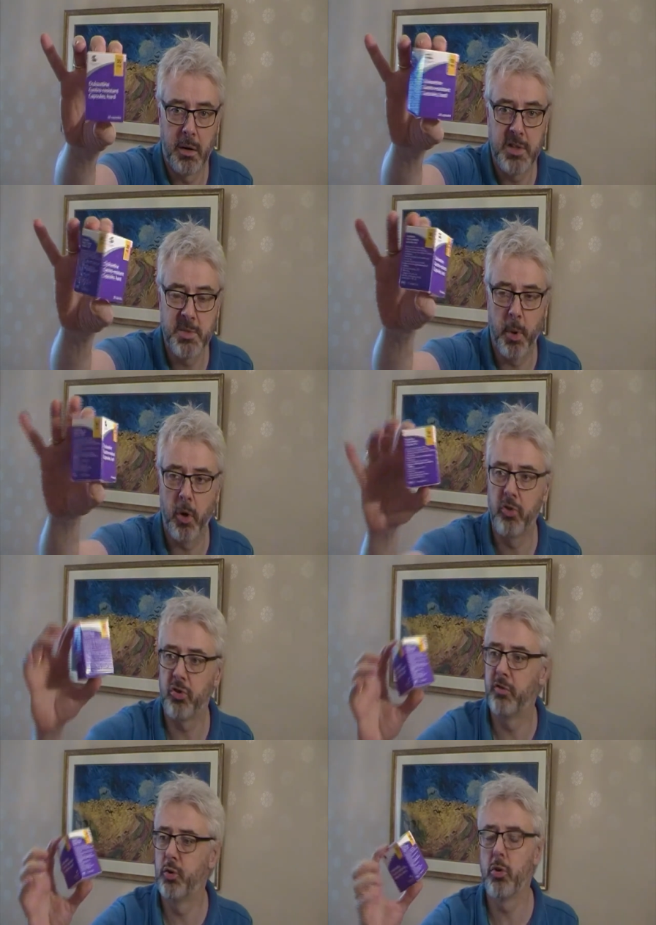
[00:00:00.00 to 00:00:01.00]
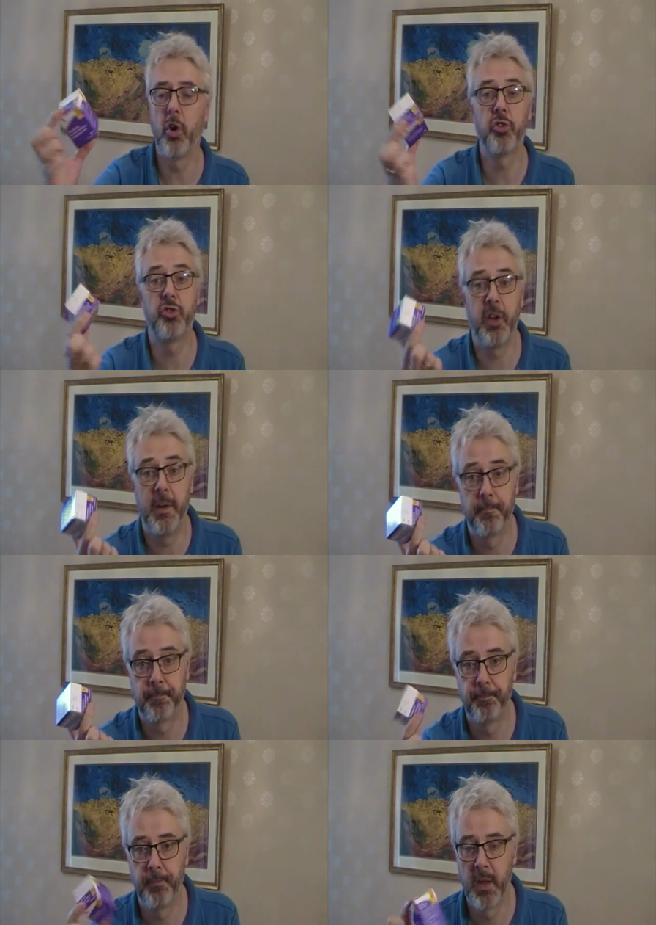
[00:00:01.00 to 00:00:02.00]
it's a box of duloxetine.
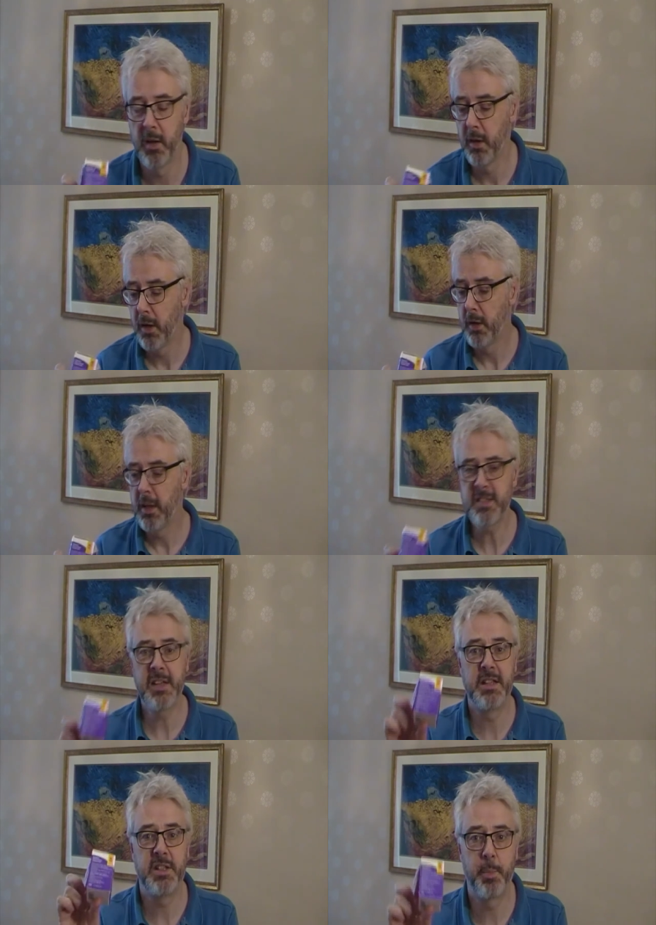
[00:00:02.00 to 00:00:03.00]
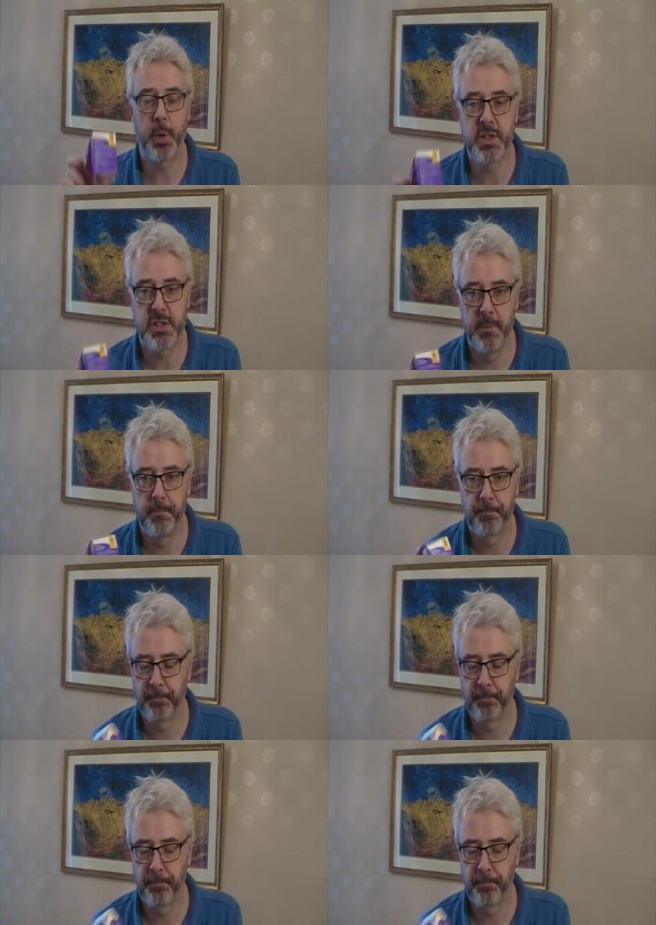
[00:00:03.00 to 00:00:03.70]
It's an antidepressant.